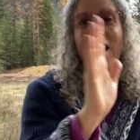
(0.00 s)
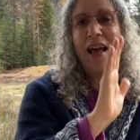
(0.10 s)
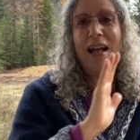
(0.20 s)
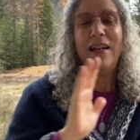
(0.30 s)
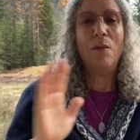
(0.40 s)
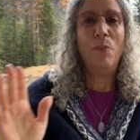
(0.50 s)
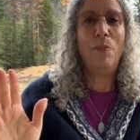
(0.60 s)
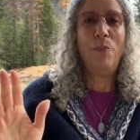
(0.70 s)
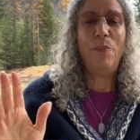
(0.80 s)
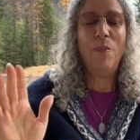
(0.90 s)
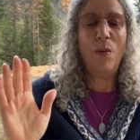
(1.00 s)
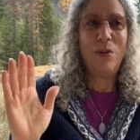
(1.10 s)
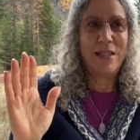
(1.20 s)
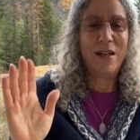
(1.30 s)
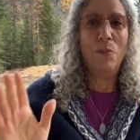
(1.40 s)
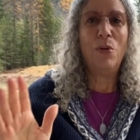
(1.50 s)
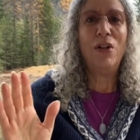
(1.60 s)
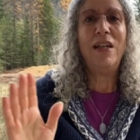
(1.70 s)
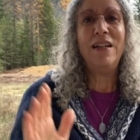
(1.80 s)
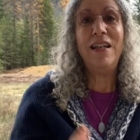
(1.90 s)
had com was
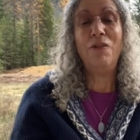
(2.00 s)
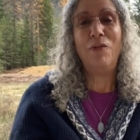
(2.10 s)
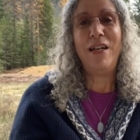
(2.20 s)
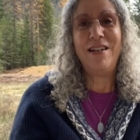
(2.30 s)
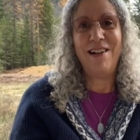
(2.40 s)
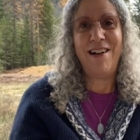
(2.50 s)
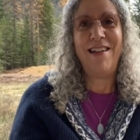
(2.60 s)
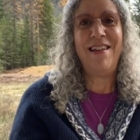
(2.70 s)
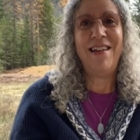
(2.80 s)
completely redone,